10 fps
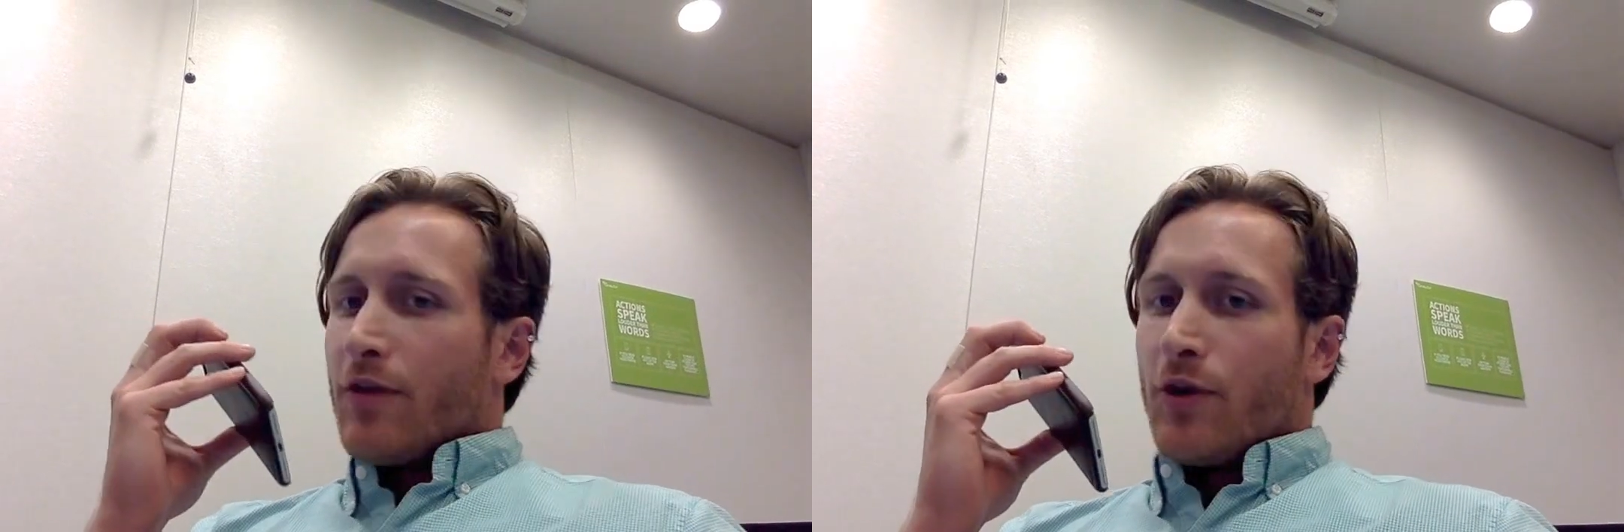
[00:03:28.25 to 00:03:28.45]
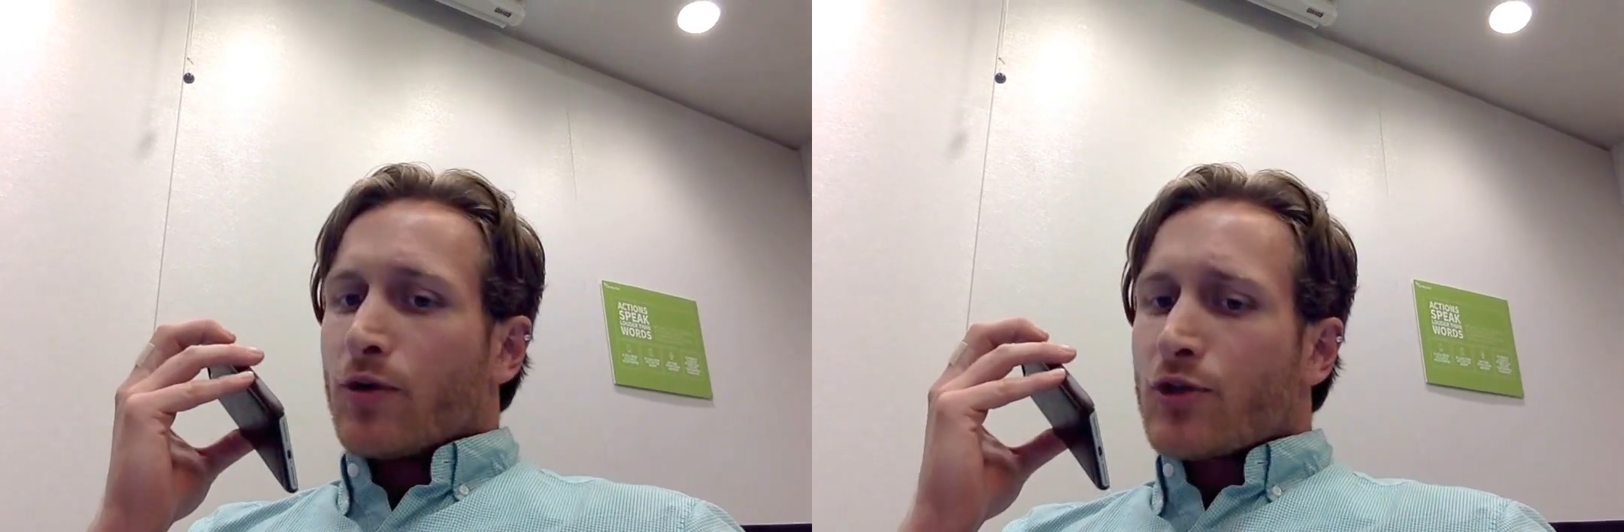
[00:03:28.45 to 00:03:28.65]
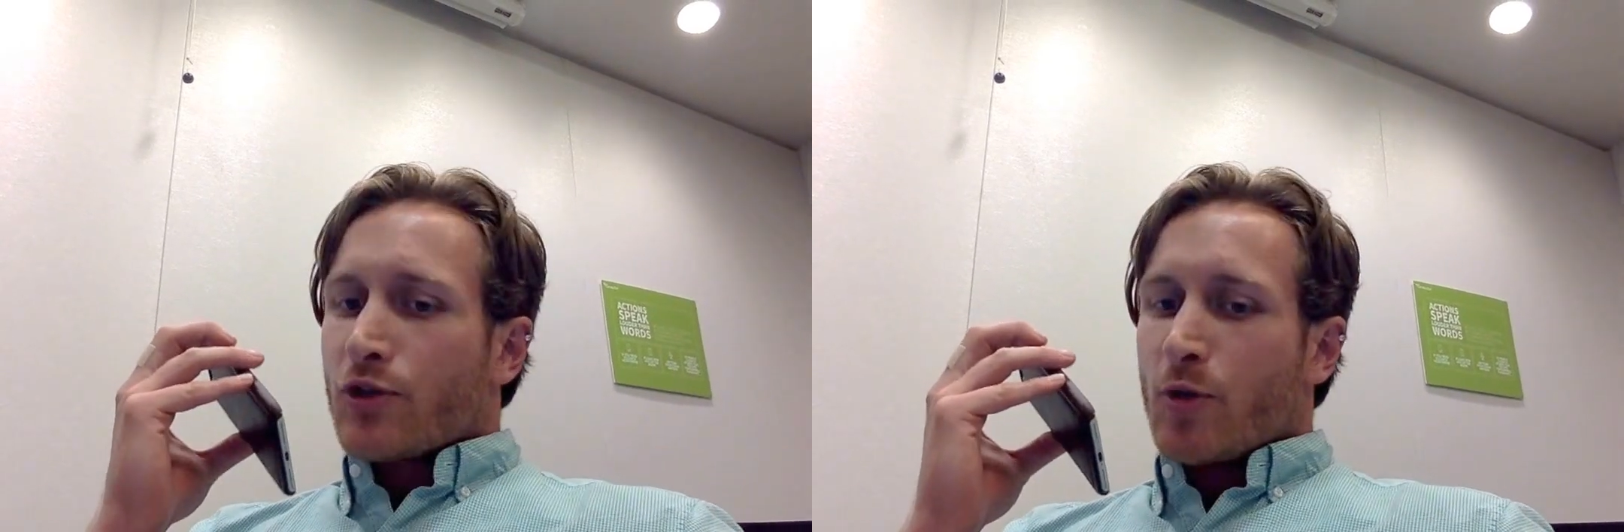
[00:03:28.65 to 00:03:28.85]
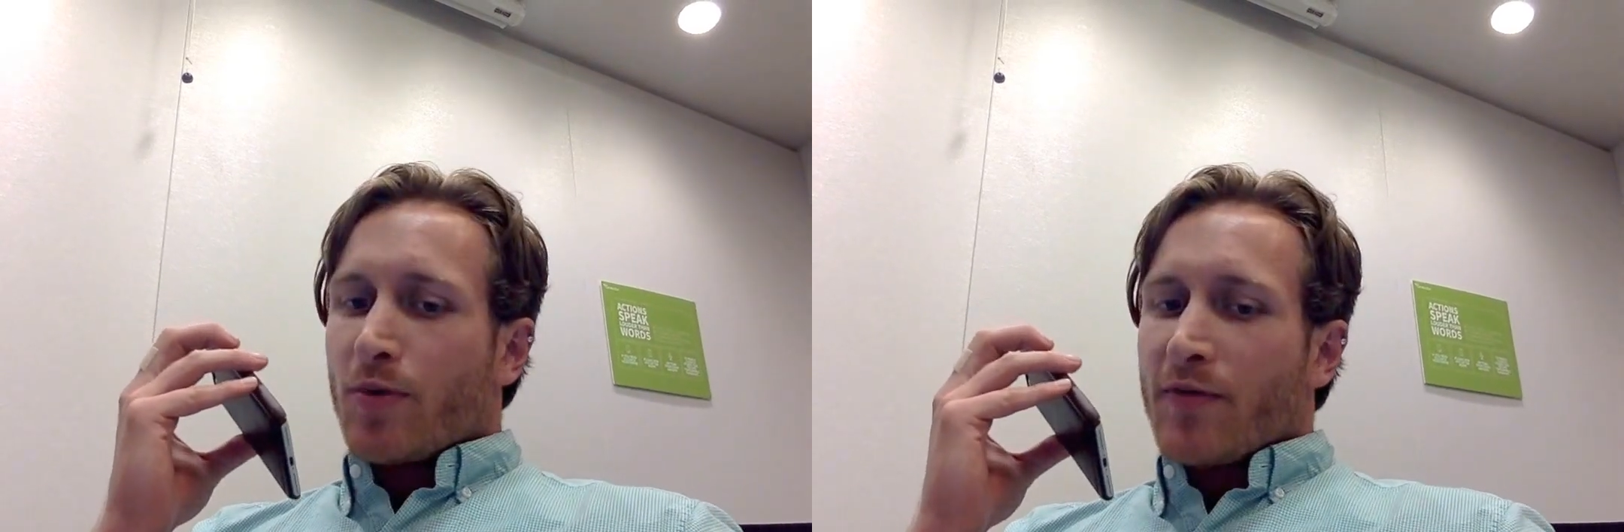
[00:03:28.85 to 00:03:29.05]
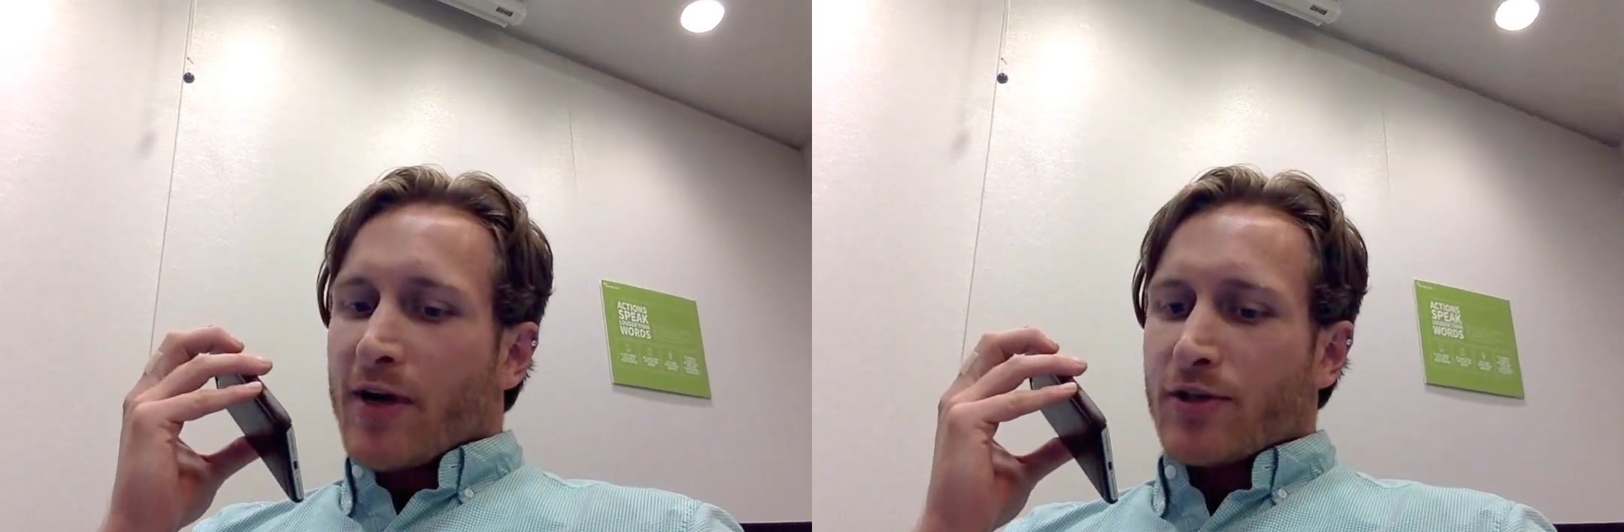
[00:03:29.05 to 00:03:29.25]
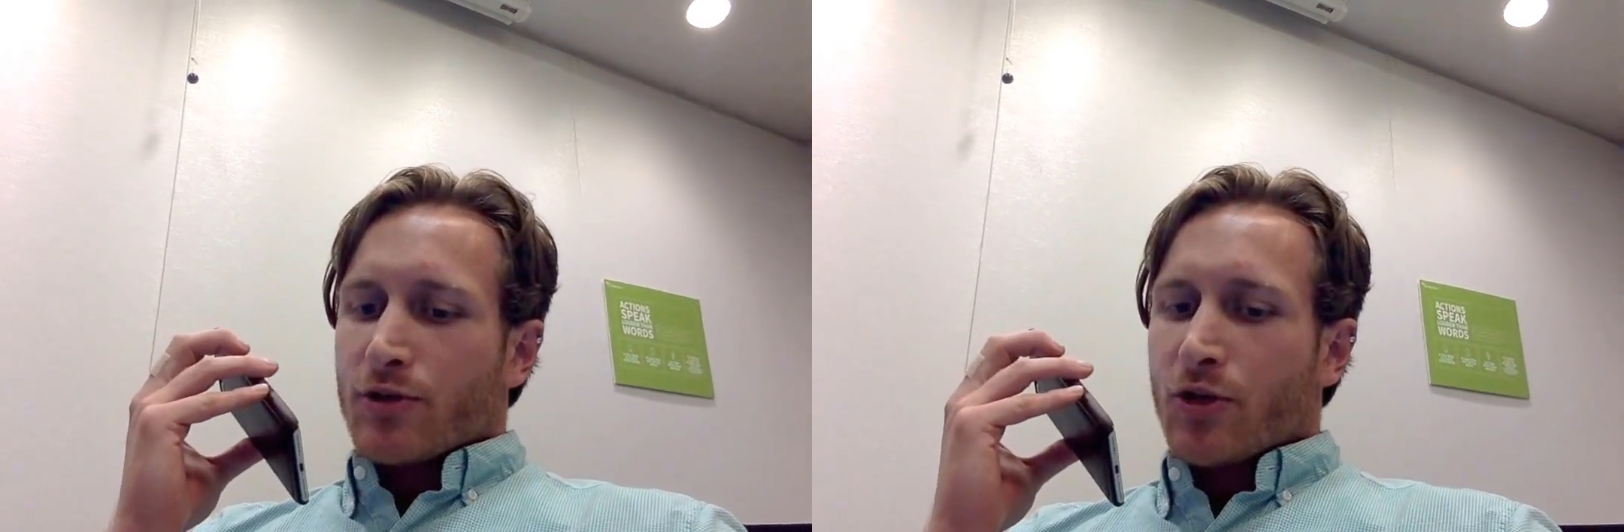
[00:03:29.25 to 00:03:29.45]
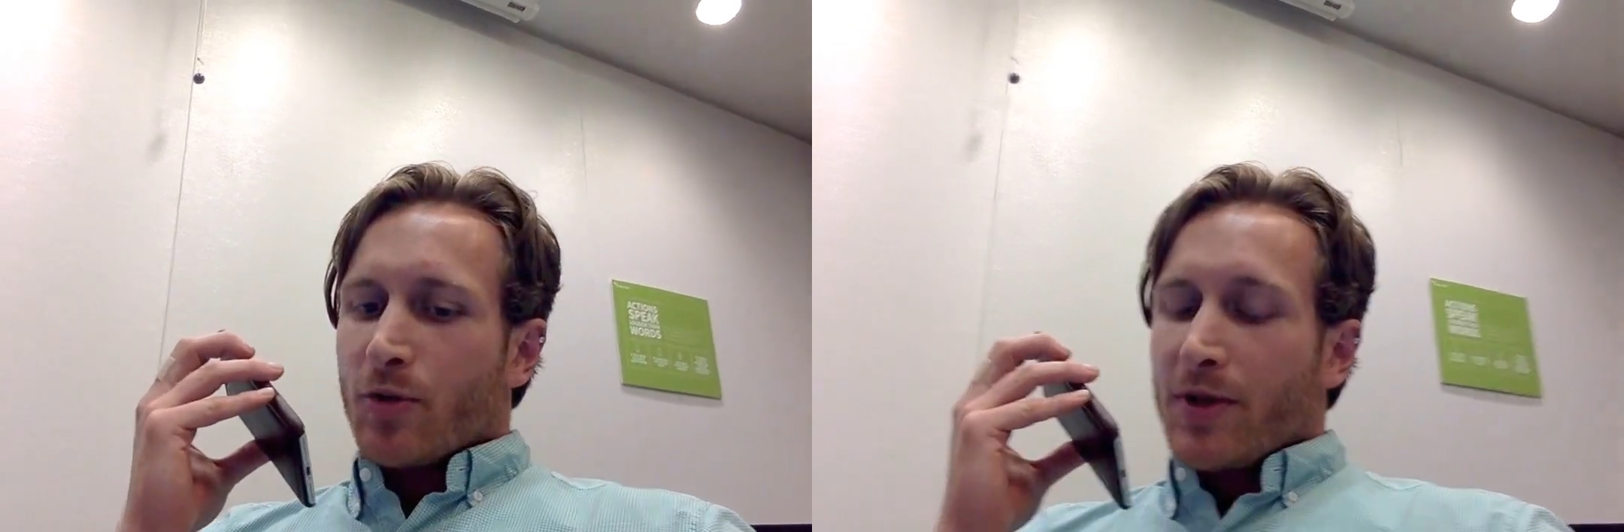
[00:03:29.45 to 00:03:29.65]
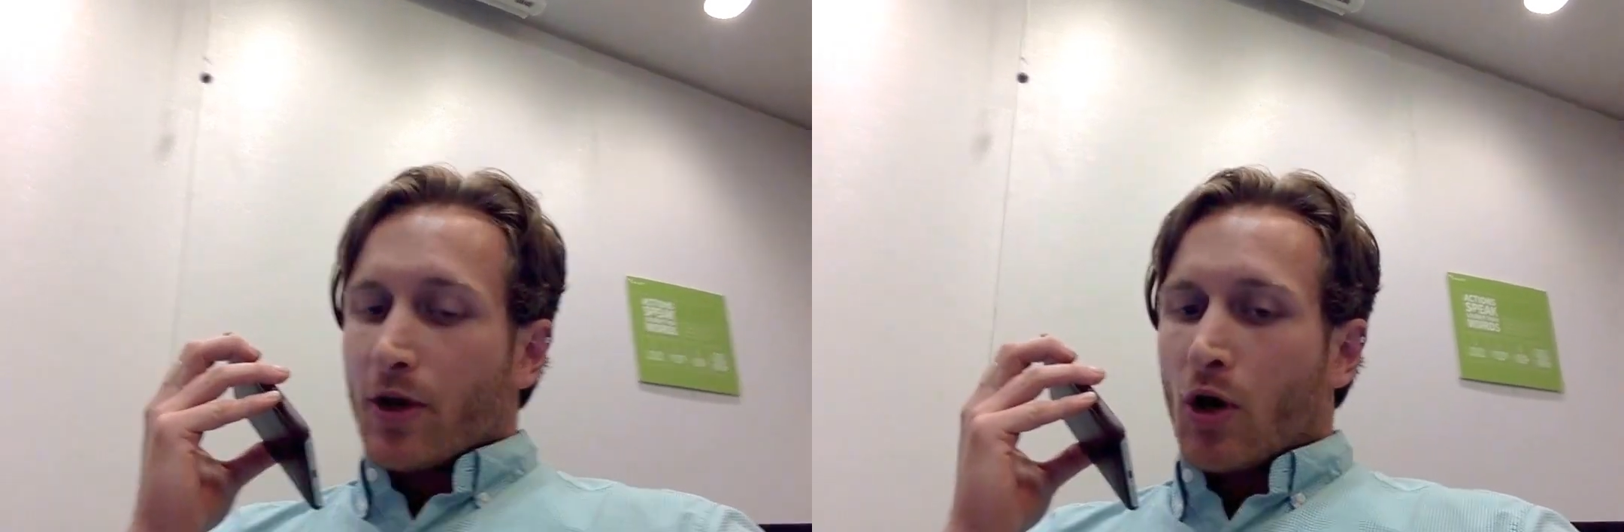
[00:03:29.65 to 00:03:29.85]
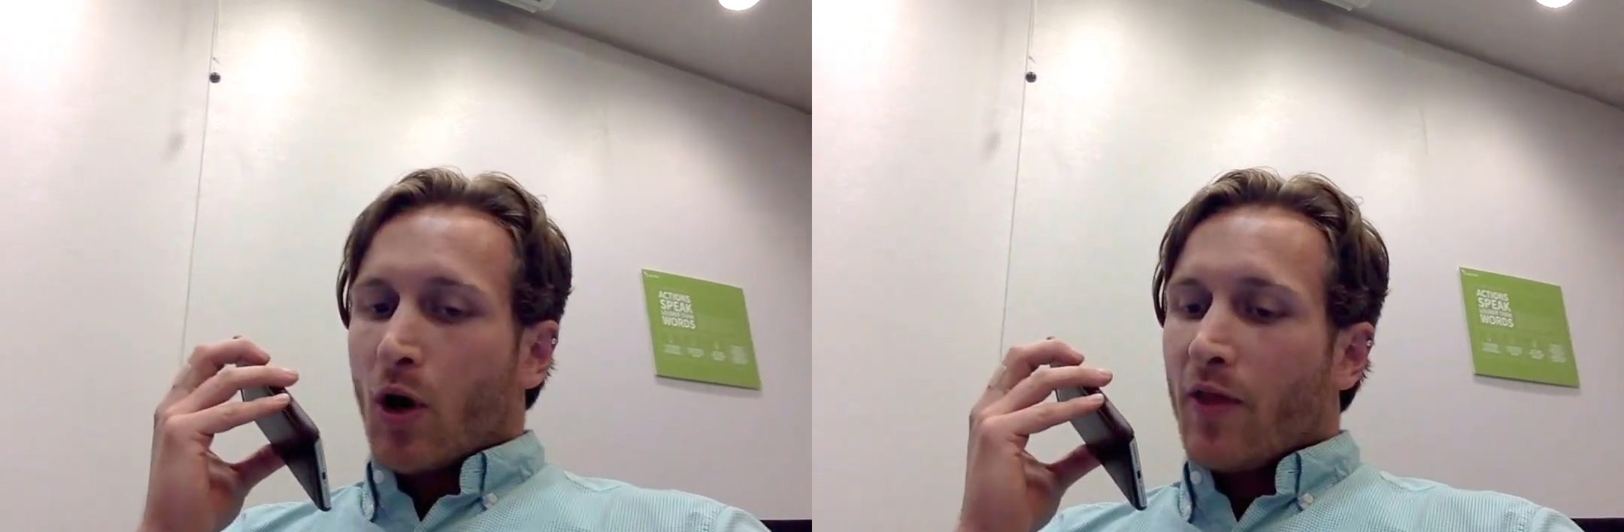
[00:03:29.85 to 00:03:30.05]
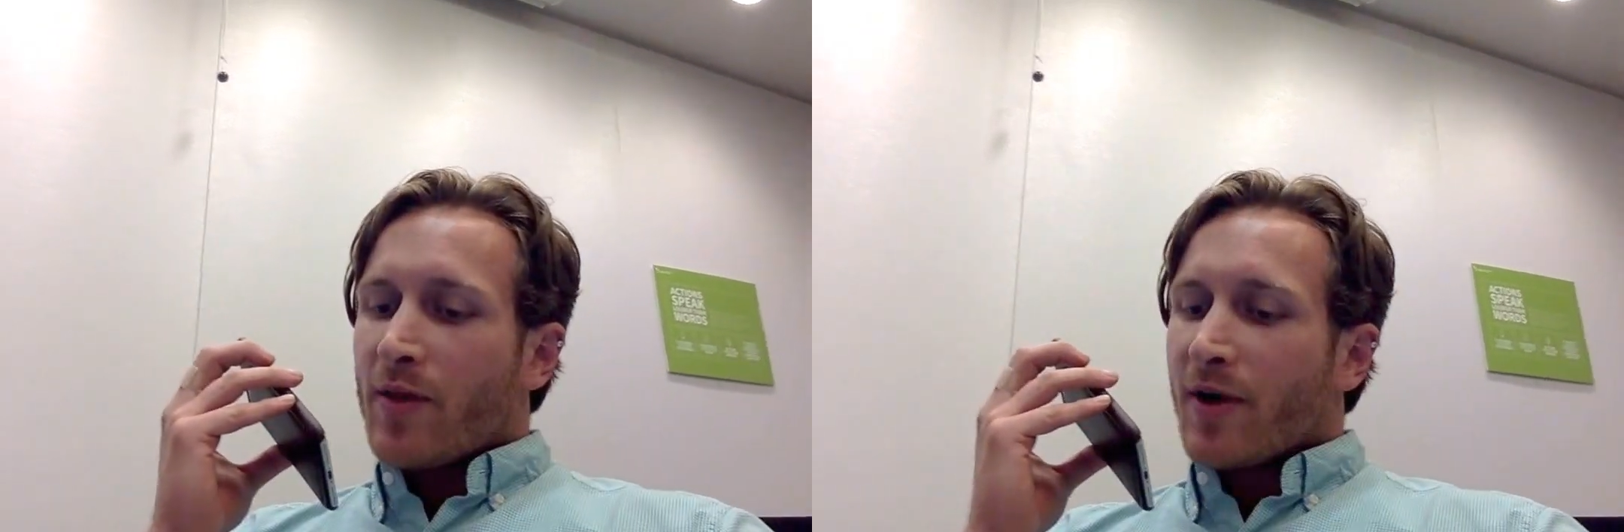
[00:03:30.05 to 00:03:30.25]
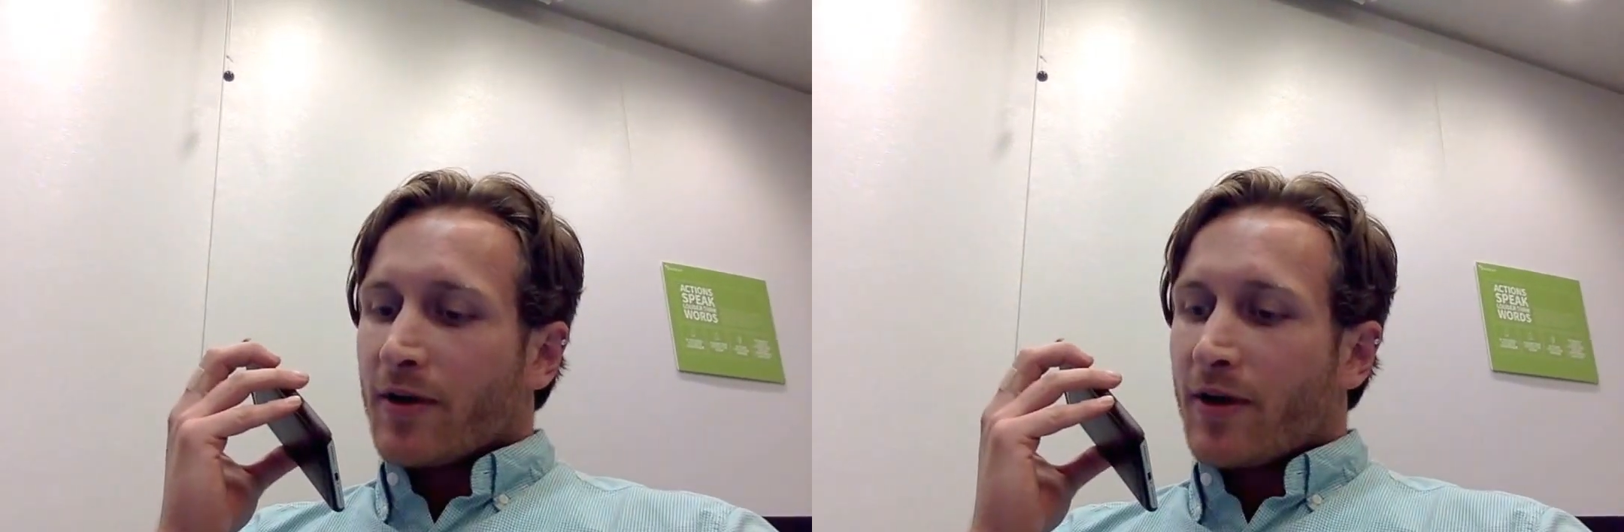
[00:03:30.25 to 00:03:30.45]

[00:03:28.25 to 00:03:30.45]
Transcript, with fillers: your supervisor told me to call them on